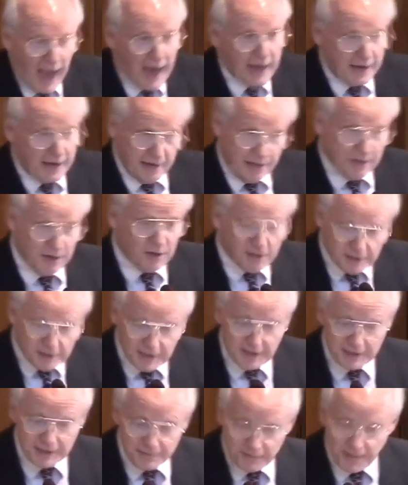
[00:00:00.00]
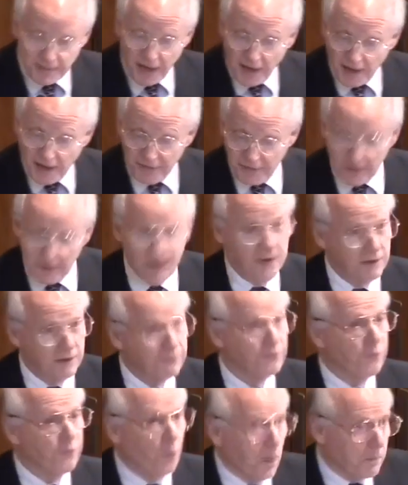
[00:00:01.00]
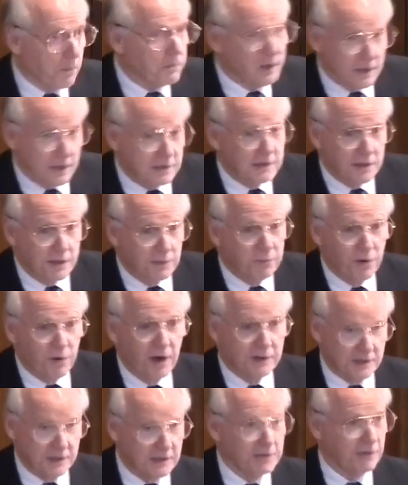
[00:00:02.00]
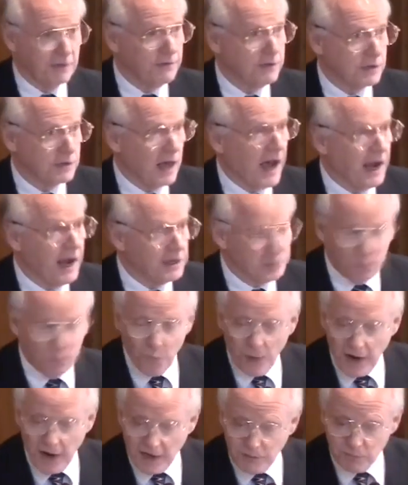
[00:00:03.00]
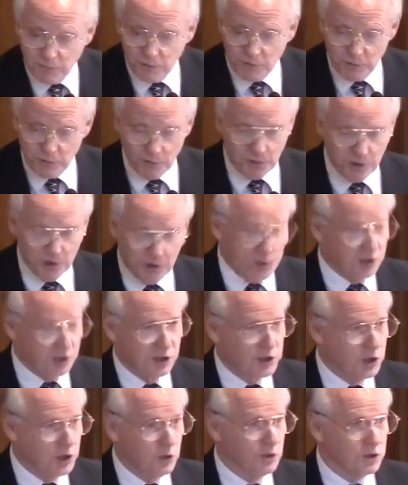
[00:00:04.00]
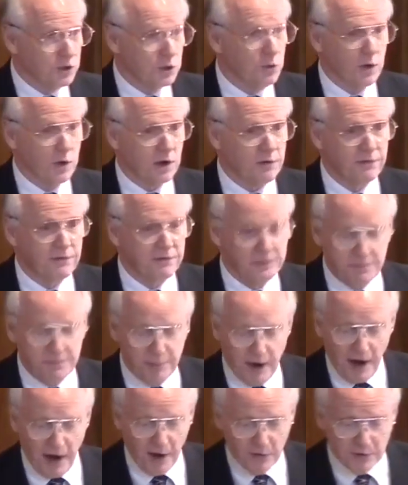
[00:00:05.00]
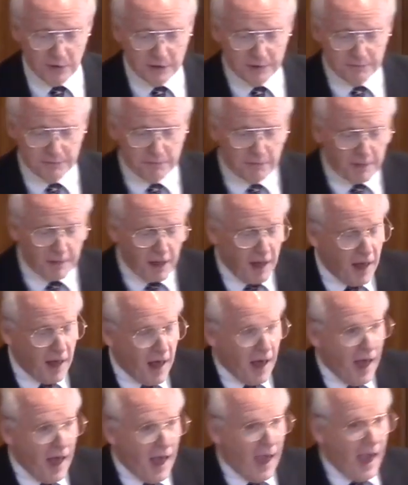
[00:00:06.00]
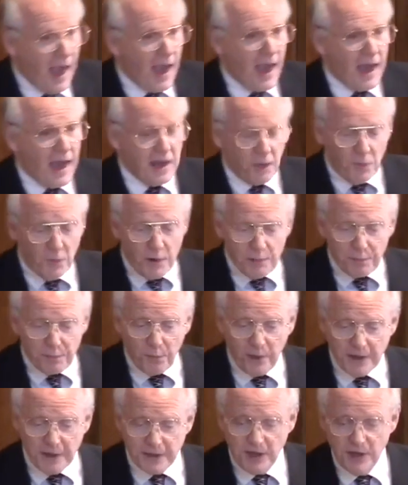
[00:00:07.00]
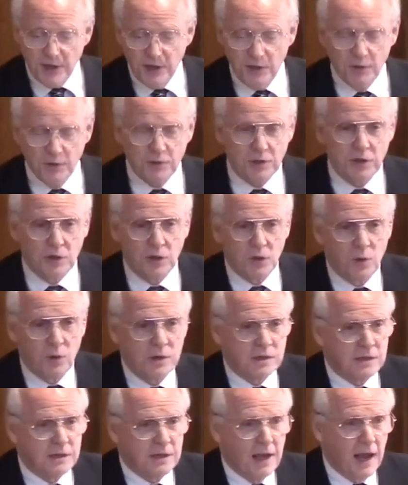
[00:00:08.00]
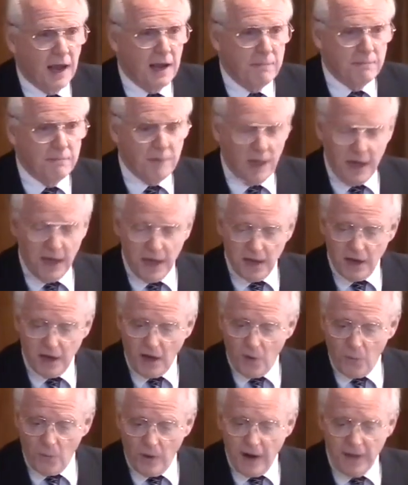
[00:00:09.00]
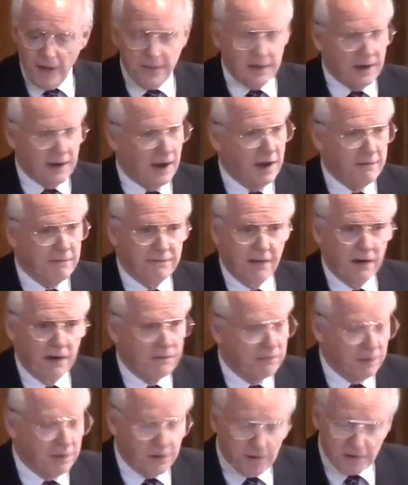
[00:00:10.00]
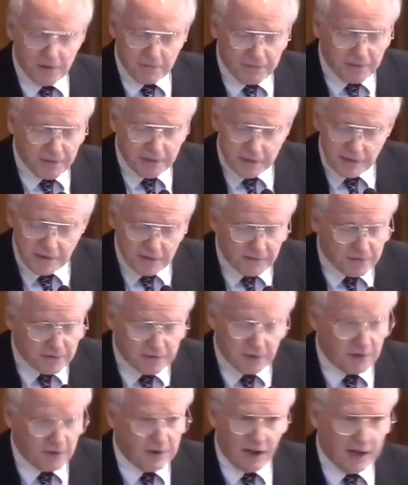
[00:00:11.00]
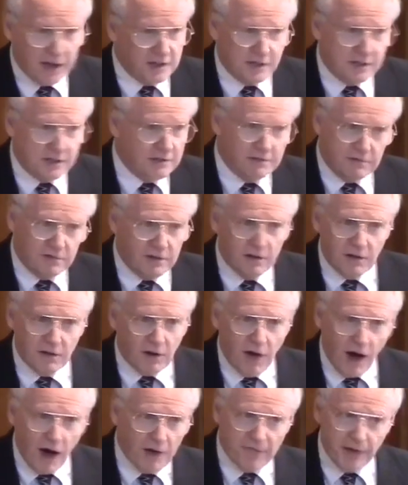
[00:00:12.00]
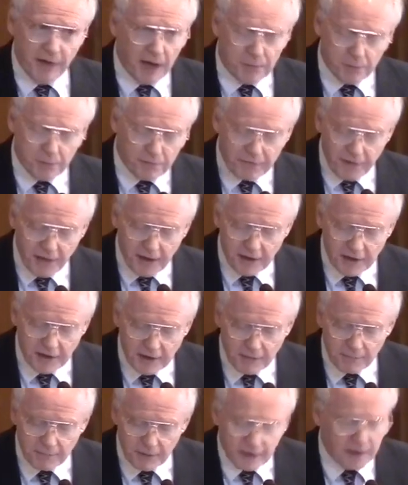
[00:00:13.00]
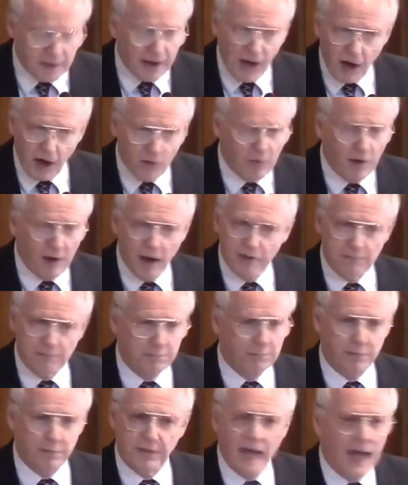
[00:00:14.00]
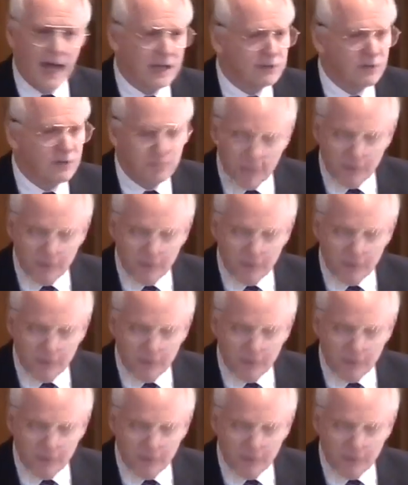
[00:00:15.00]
he looked it. I think he informed us in the process of his height and weight, which was 6'2 and 250 pounds. And at one point, he used the Lord's name in a way that I found very offensive, you know, not just offhand profanity, but an outright blasphemous